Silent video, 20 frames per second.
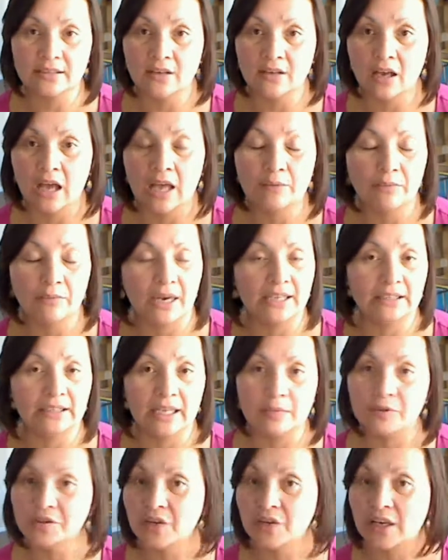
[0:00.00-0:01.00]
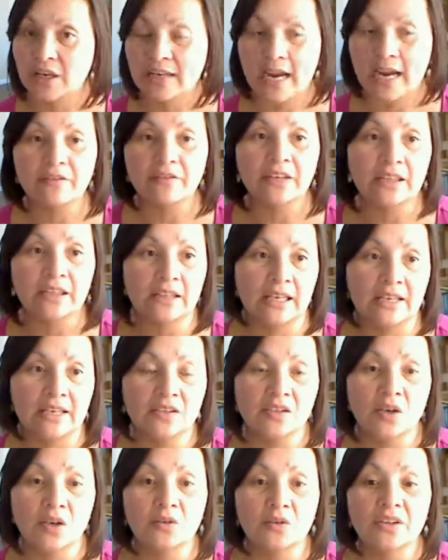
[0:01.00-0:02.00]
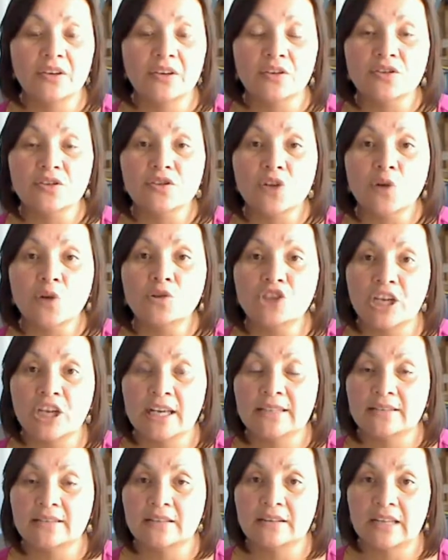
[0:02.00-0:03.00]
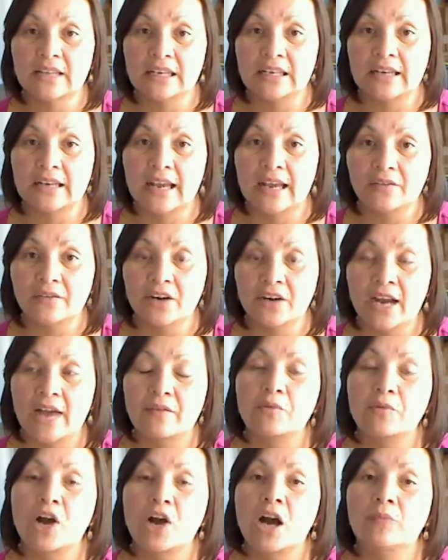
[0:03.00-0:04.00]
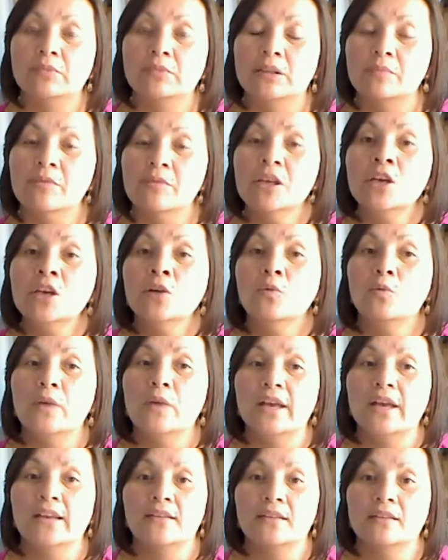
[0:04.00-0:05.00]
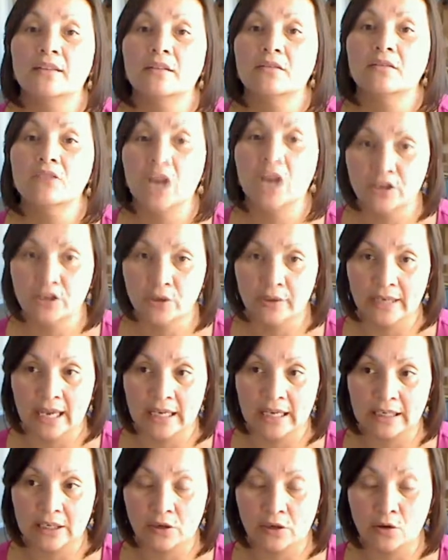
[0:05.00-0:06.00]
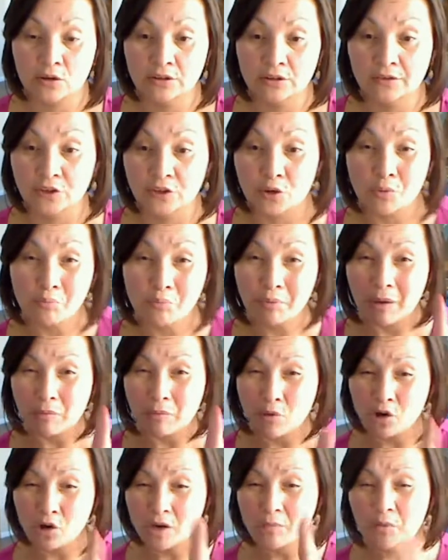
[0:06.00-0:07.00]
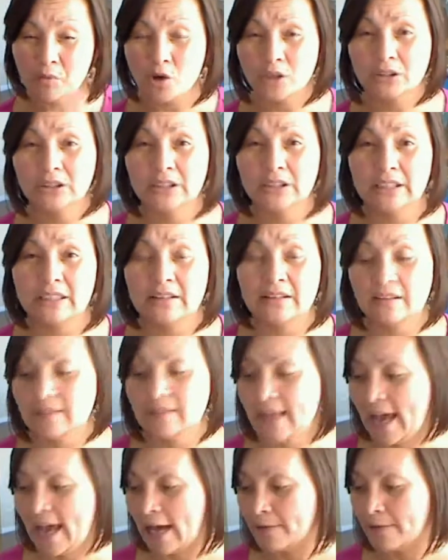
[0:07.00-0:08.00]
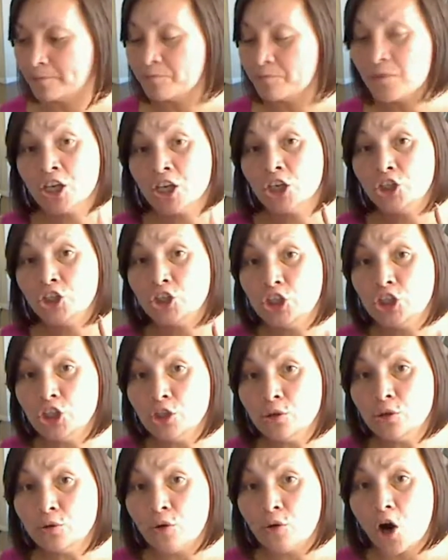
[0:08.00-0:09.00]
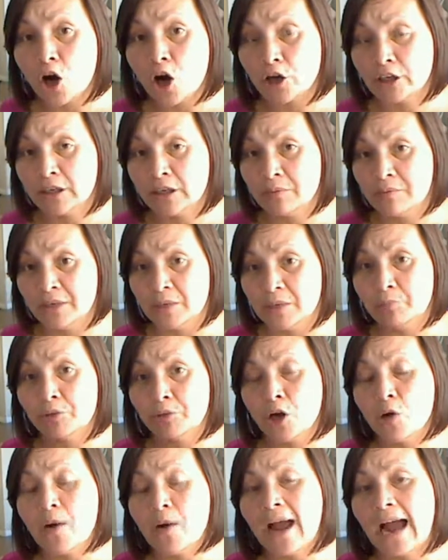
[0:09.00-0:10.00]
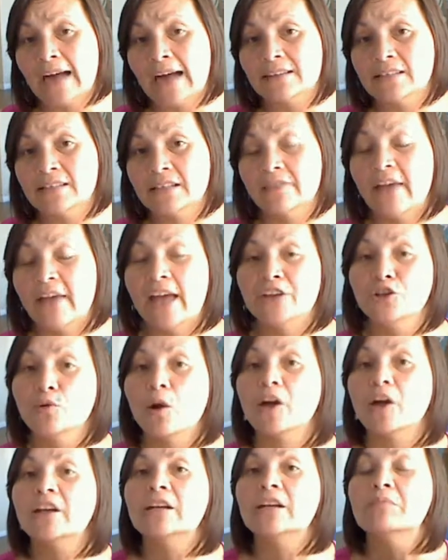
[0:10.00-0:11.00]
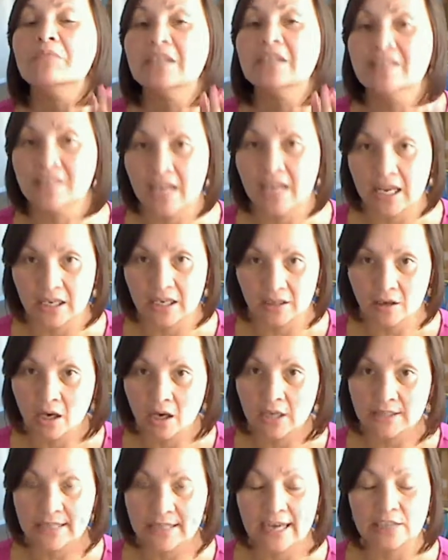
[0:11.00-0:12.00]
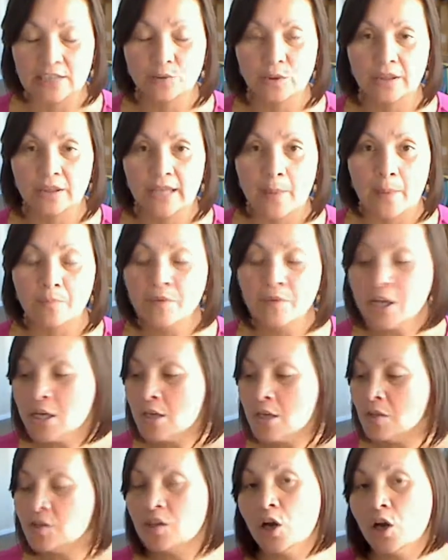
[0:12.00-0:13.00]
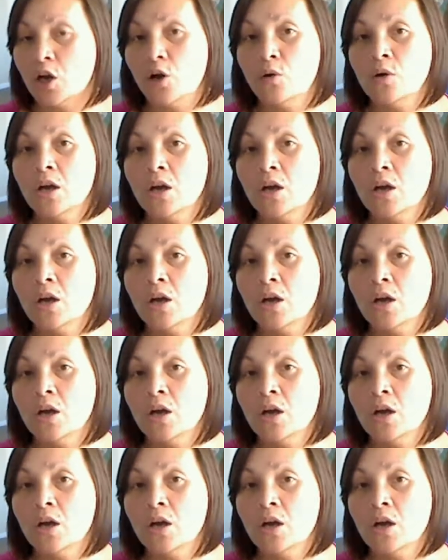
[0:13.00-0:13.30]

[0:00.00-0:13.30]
on my labels on everything, so that there's no chance that they can ever have a problem with not knowing how to get a hold of you. But more importantly than that, you are going to be proactive and you are going to be staying in contact with them. So